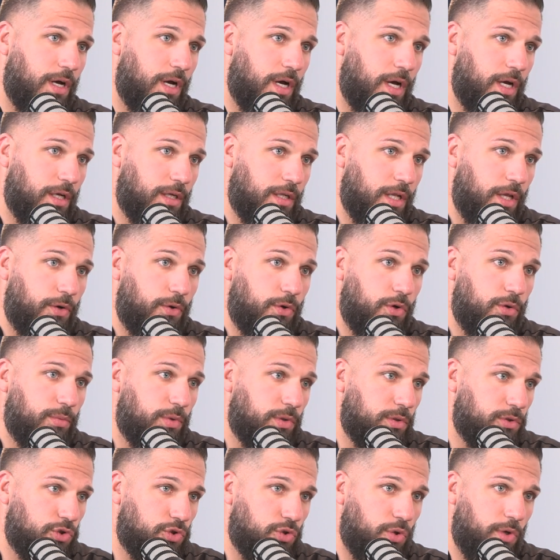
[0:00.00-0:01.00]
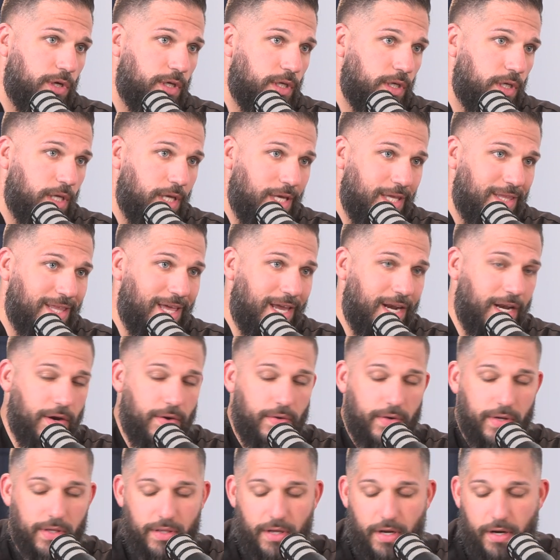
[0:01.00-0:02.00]
glenohumeral joint in that
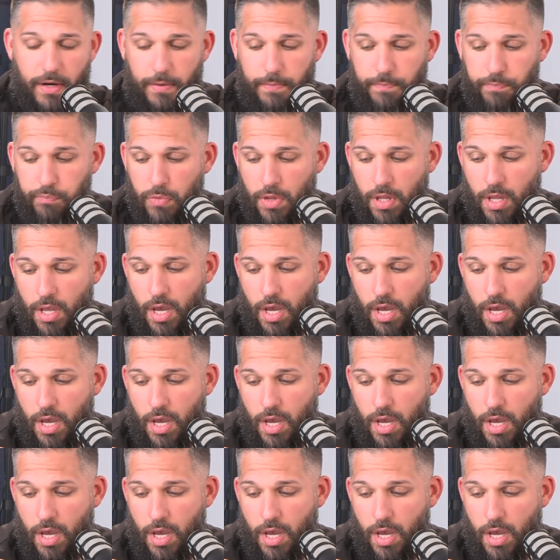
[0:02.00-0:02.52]
area there.